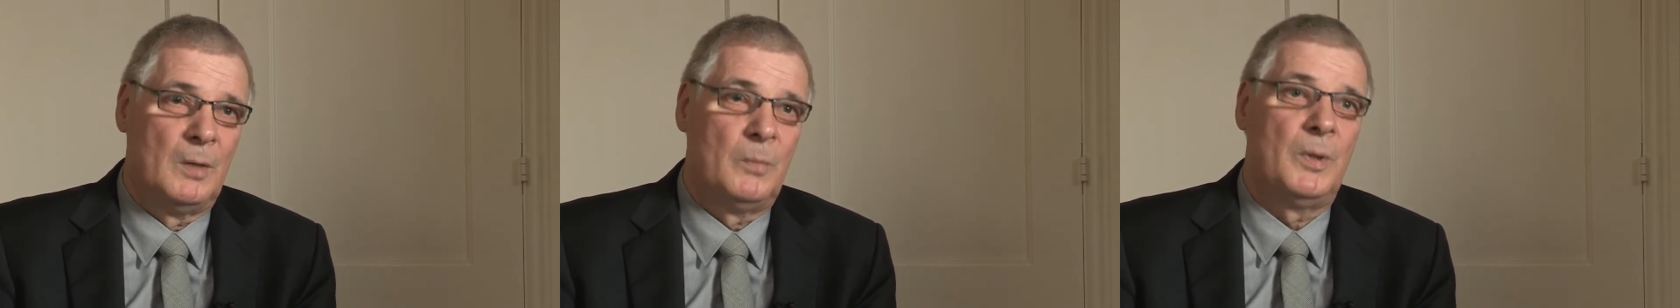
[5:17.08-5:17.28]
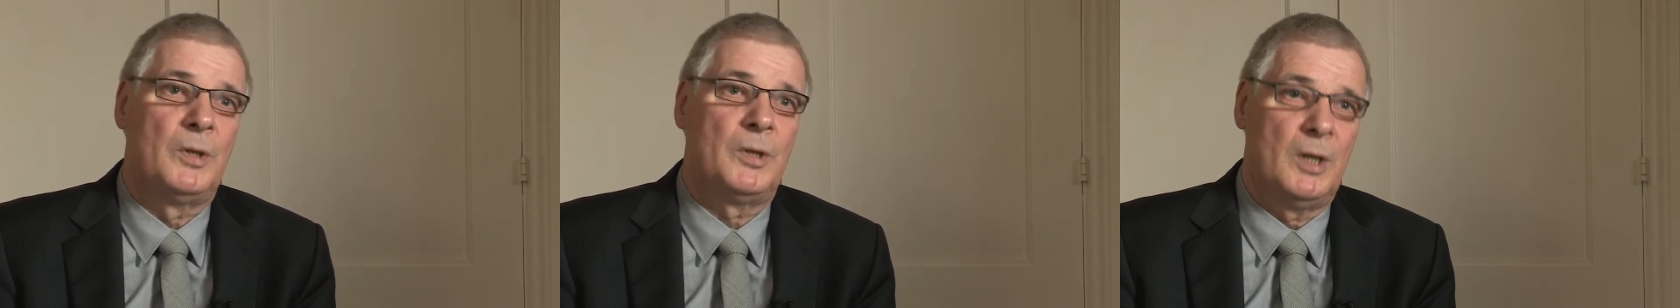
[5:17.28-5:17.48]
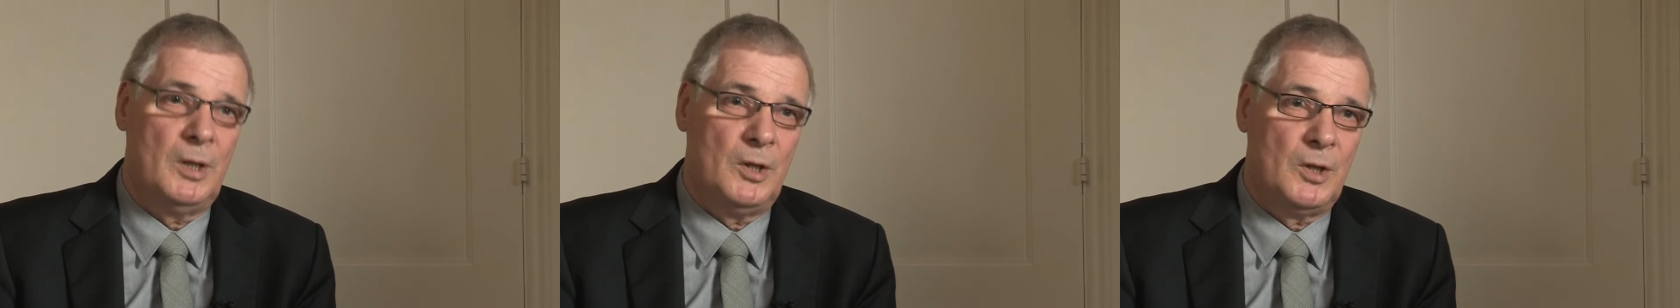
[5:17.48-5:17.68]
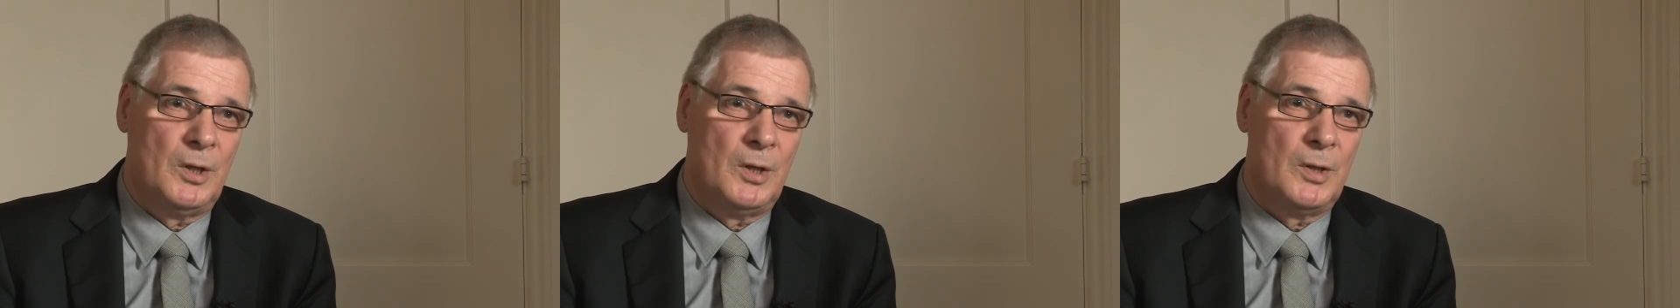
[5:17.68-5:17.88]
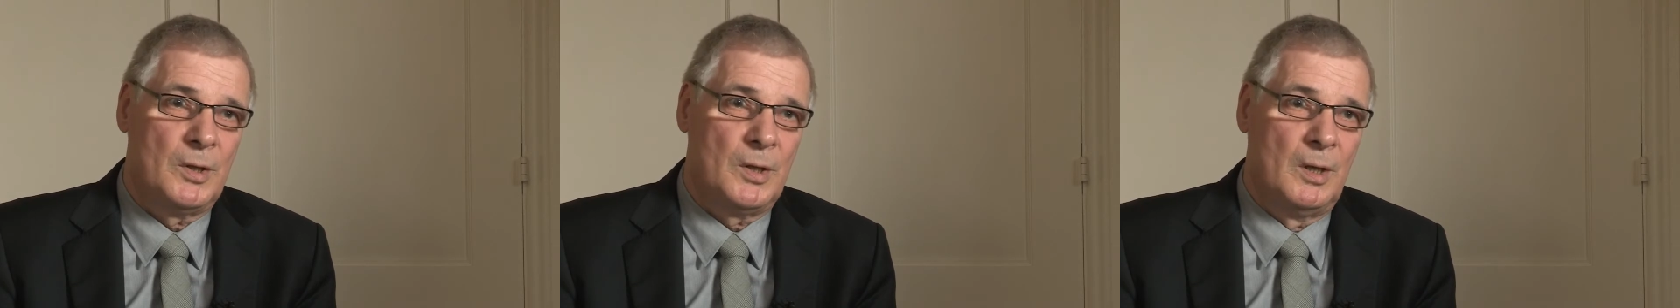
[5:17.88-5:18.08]
with
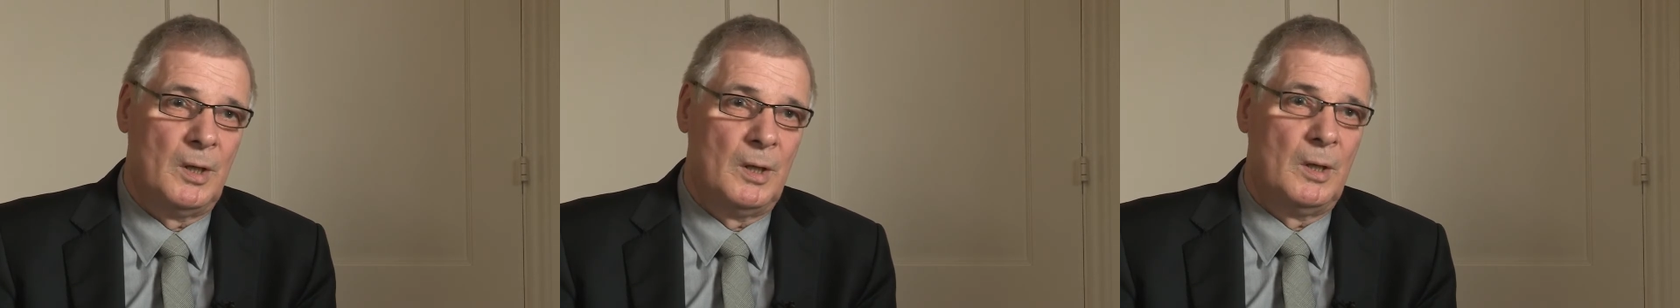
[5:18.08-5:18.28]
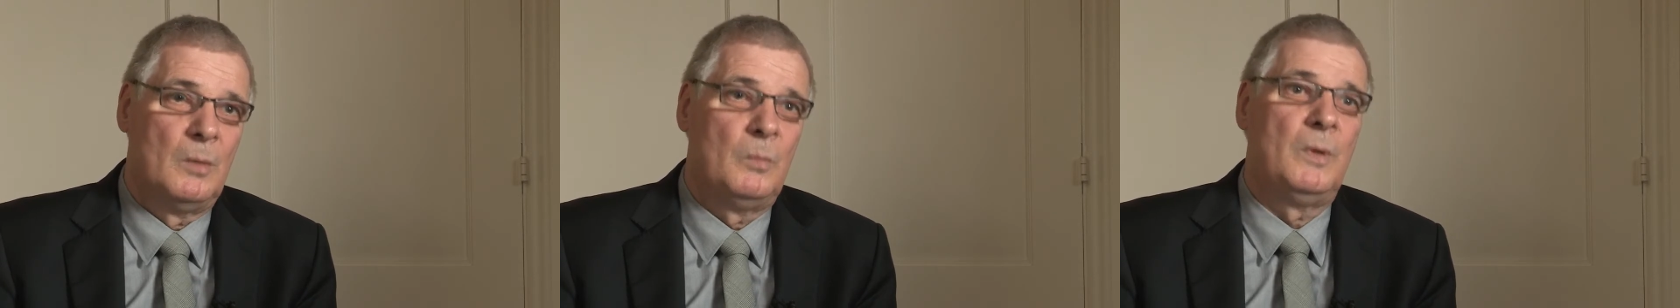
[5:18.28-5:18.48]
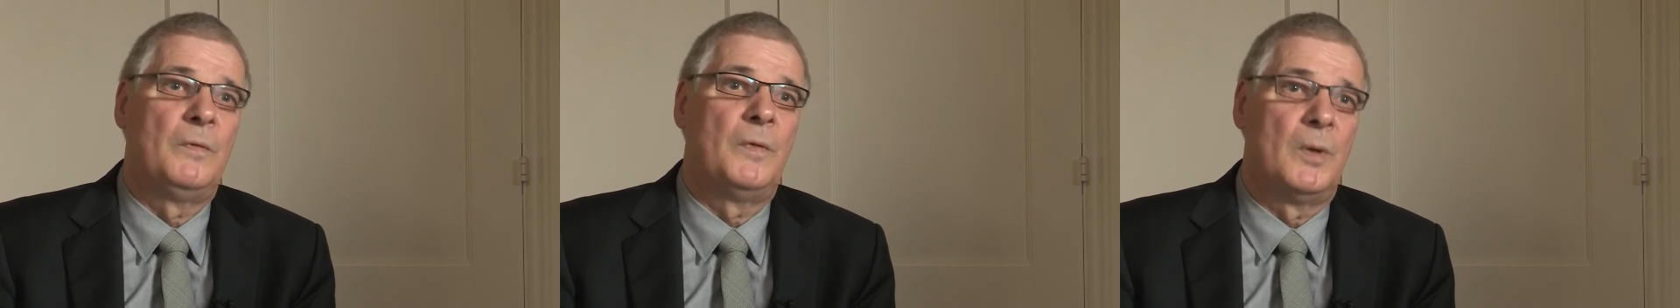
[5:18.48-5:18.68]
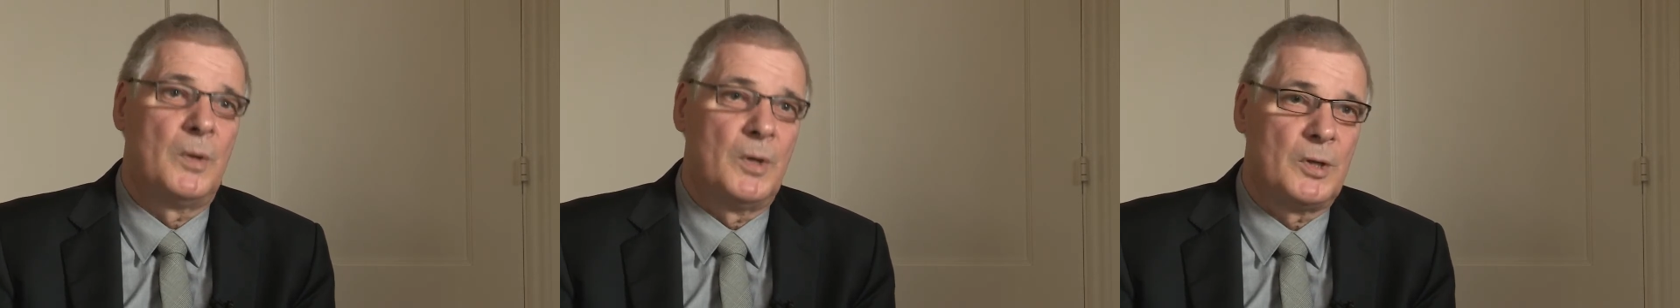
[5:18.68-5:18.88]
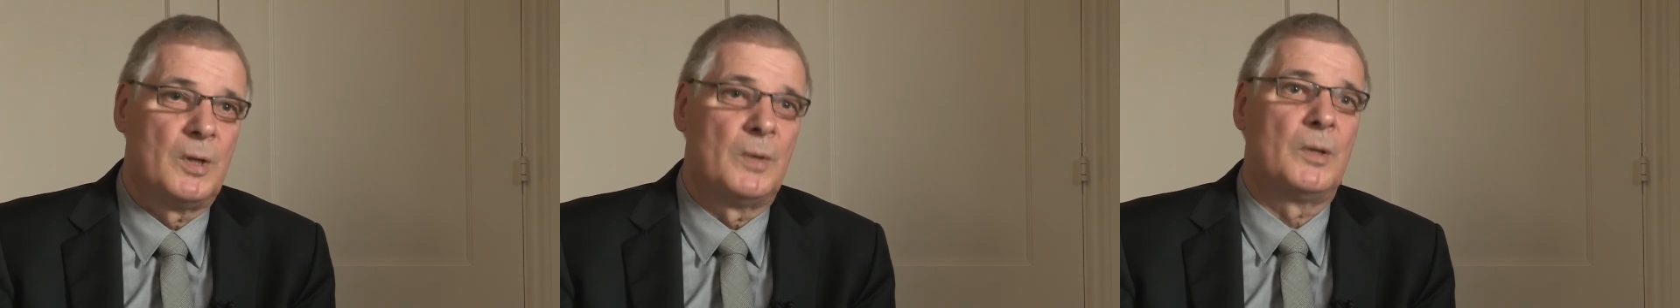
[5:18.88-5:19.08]
teachers, we
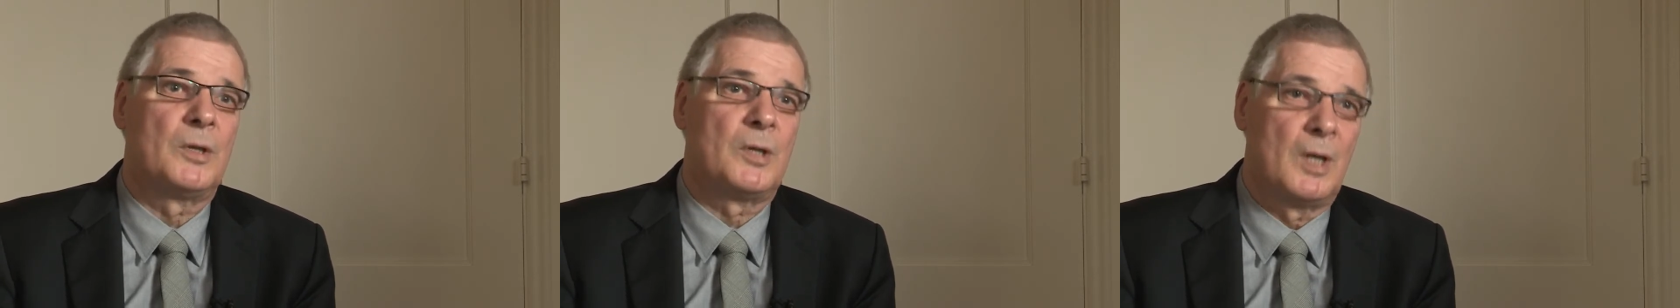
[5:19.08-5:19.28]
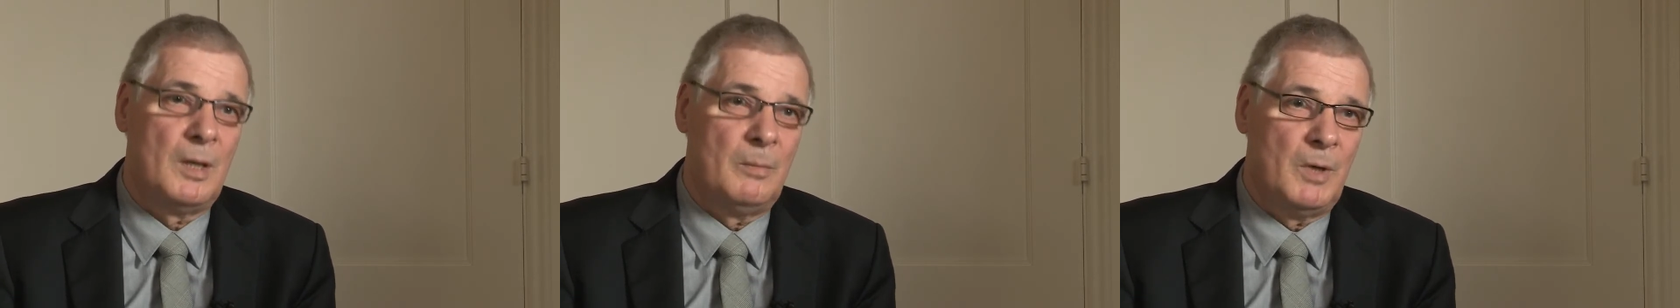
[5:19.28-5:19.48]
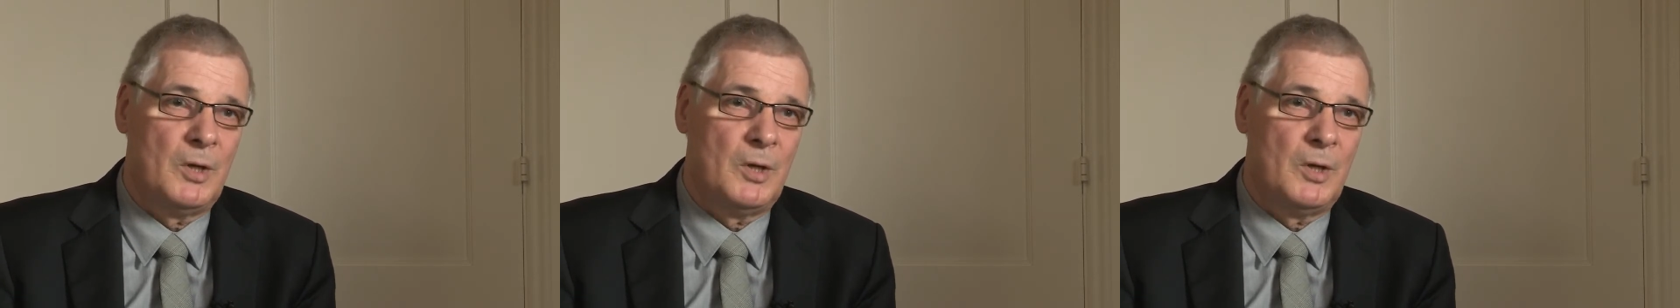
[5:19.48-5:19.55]
focus on the same